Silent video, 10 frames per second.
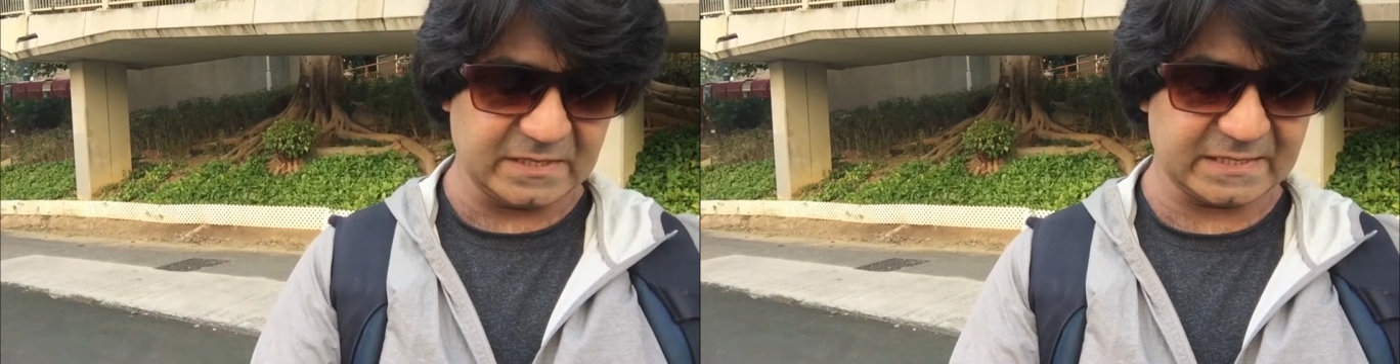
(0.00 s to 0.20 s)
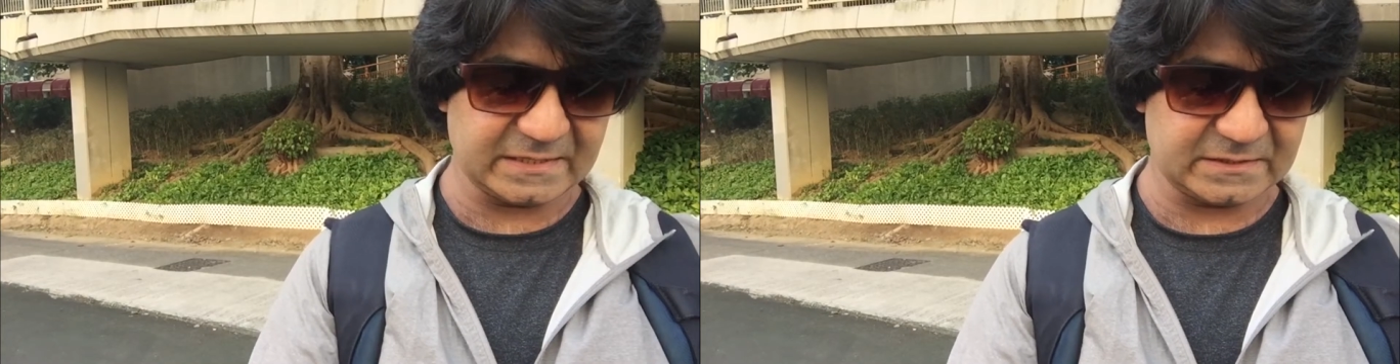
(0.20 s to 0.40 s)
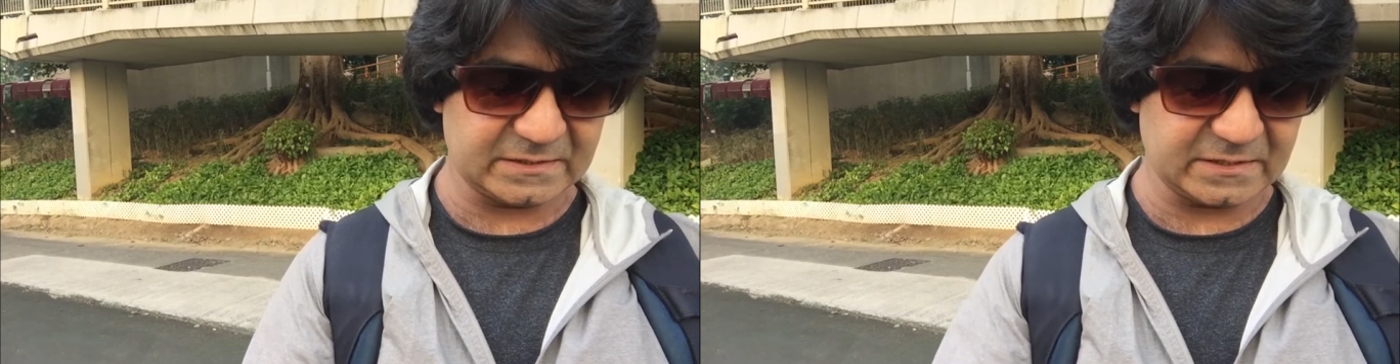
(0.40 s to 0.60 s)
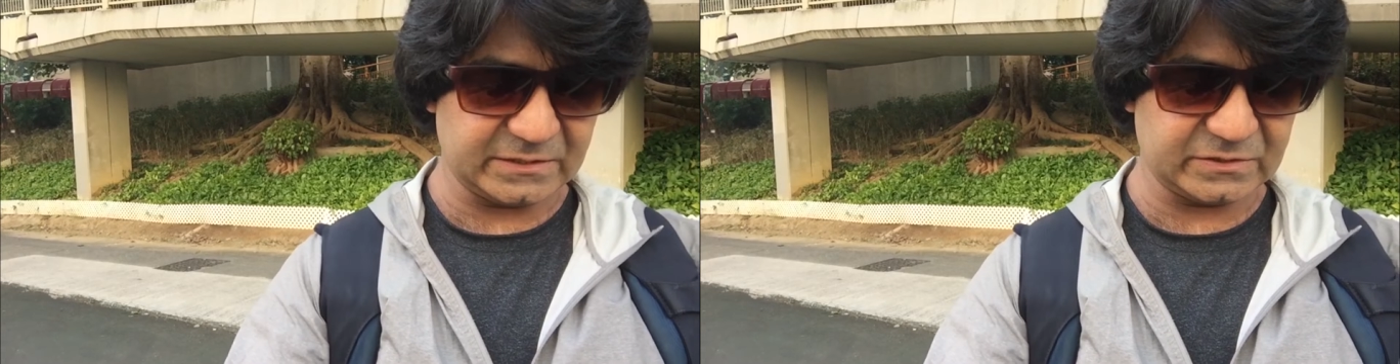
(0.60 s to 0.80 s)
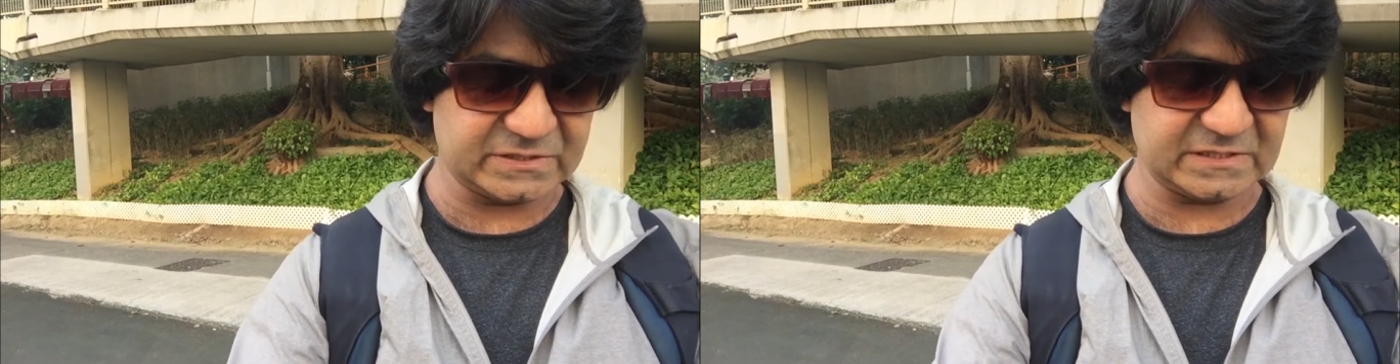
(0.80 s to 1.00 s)
And
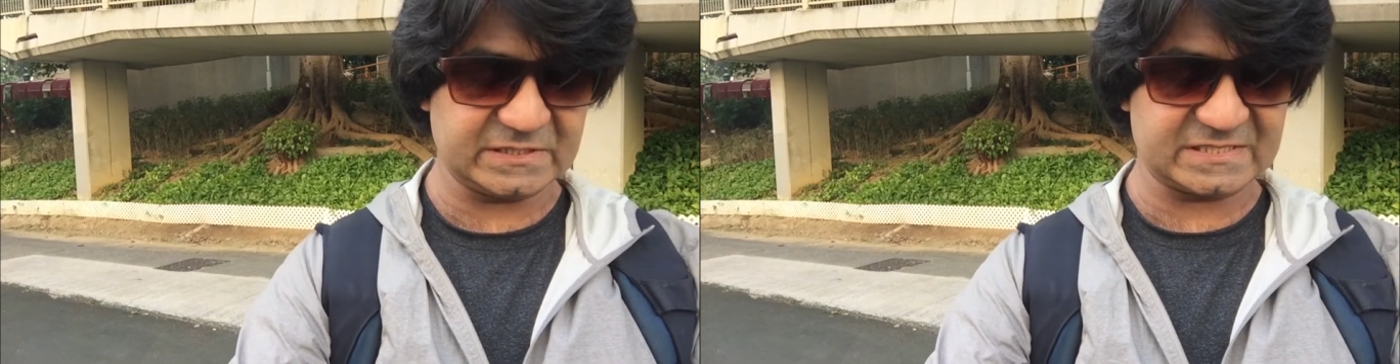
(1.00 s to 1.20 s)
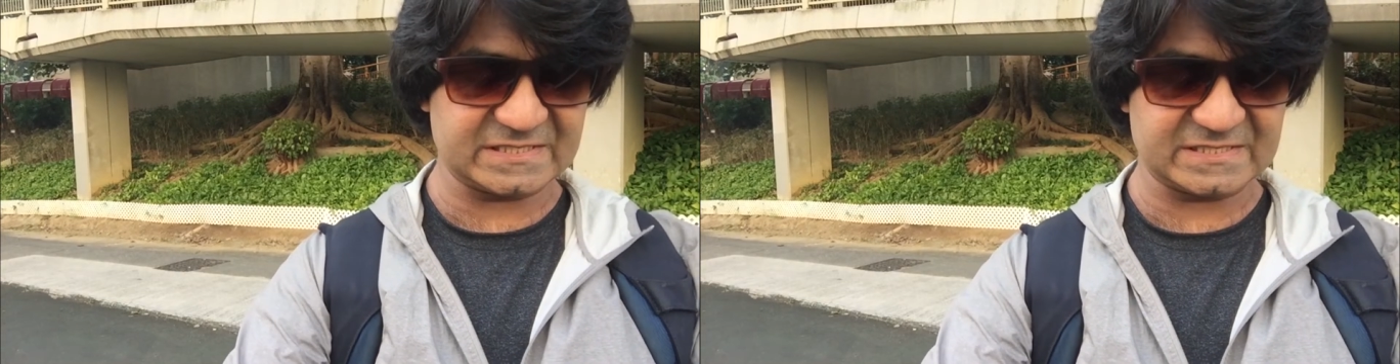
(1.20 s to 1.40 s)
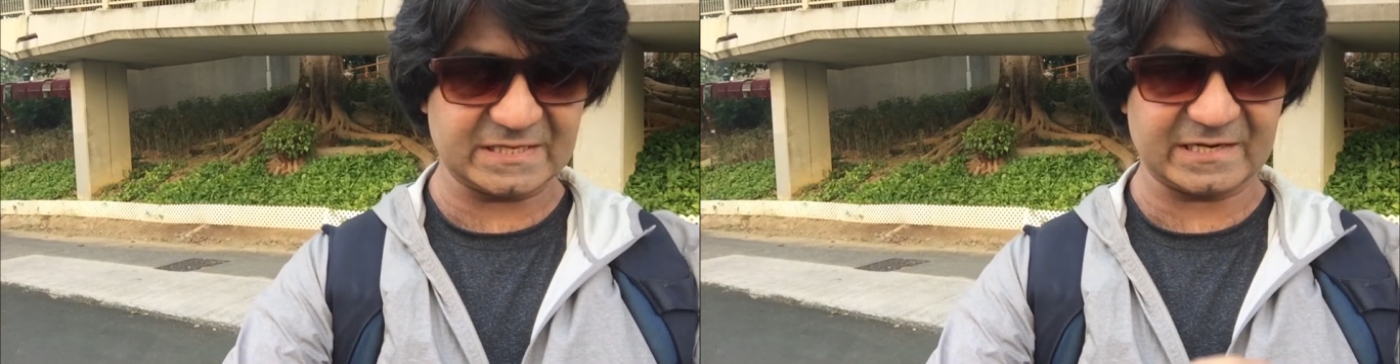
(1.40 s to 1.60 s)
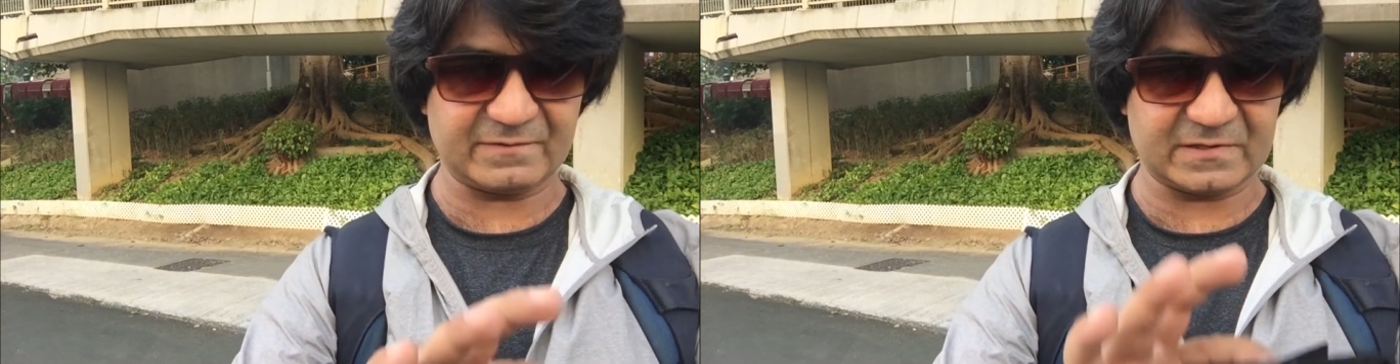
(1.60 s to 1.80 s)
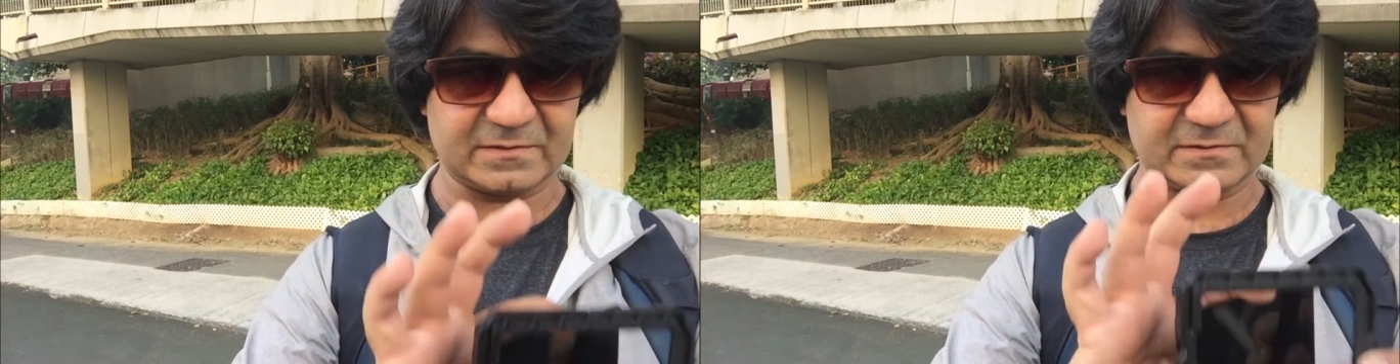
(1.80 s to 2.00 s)
you see this is not
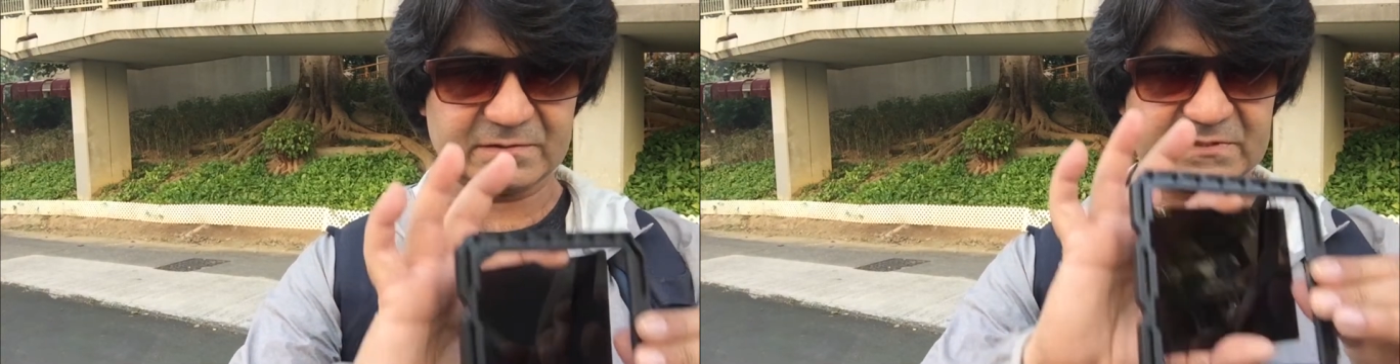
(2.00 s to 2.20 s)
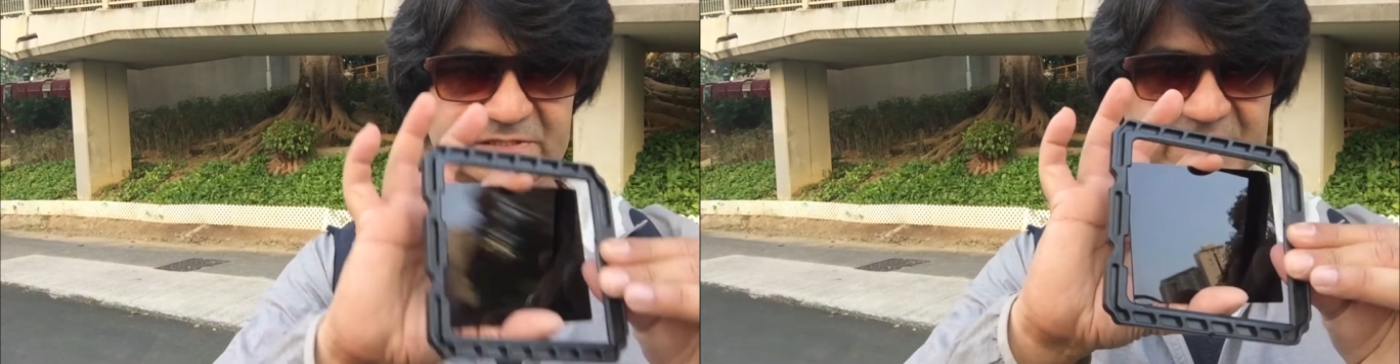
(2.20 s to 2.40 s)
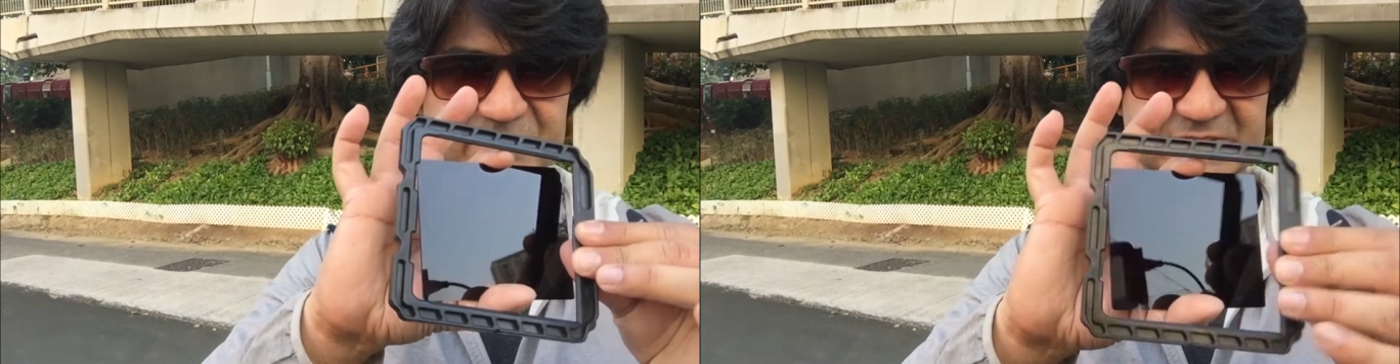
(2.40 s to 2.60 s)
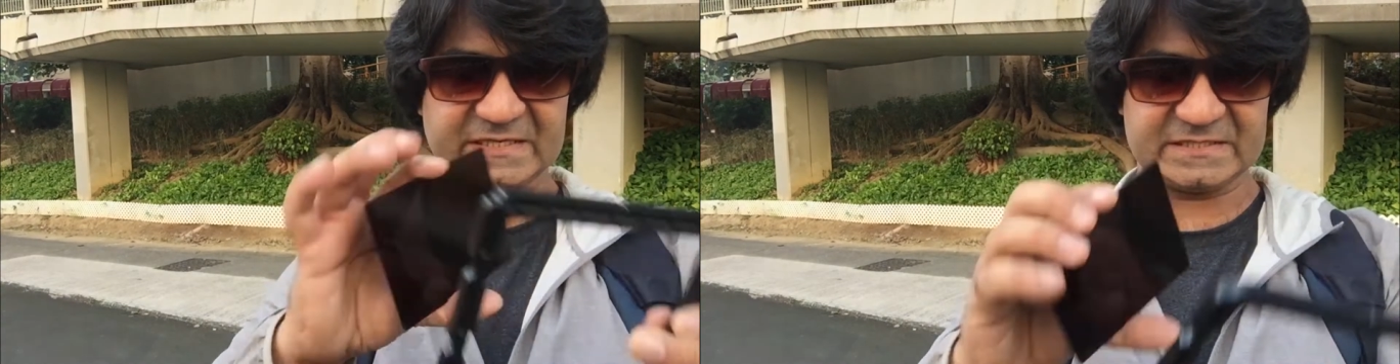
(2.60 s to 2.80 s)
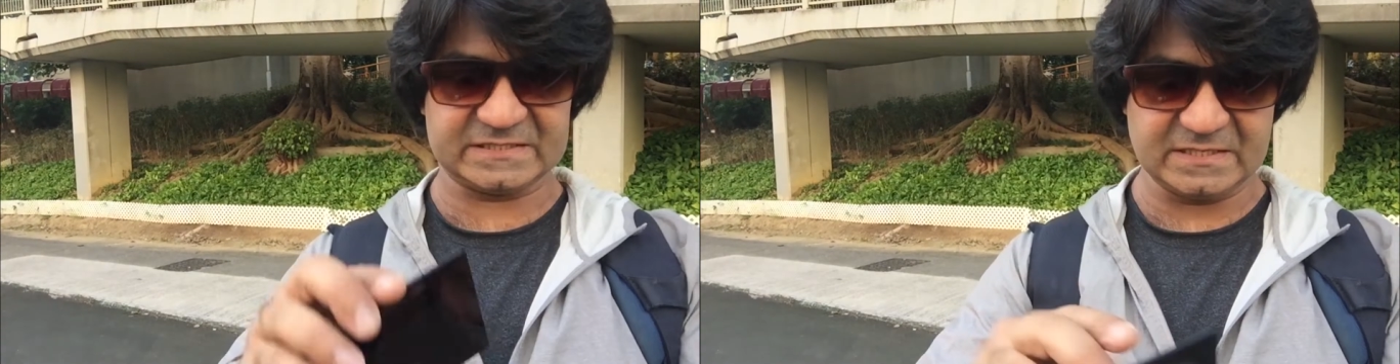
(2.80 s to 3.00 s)
even the same
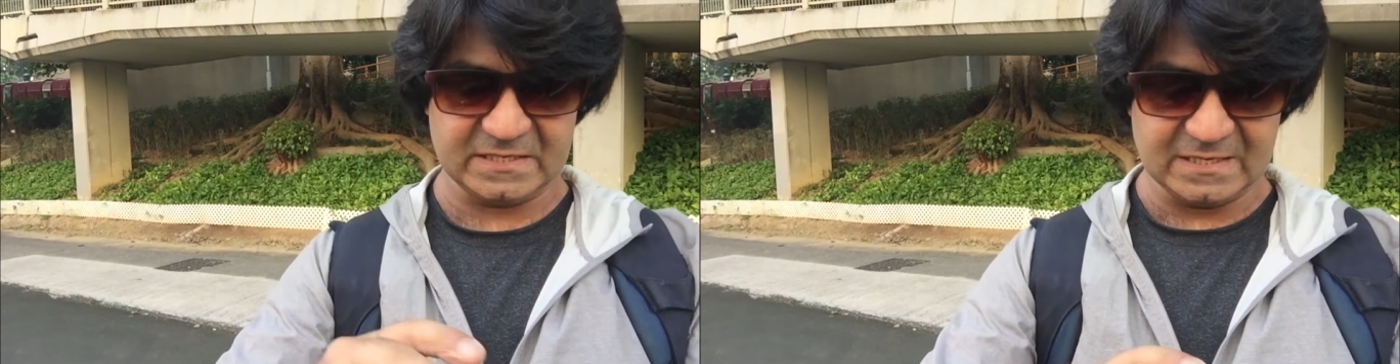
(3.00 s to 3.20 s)
size.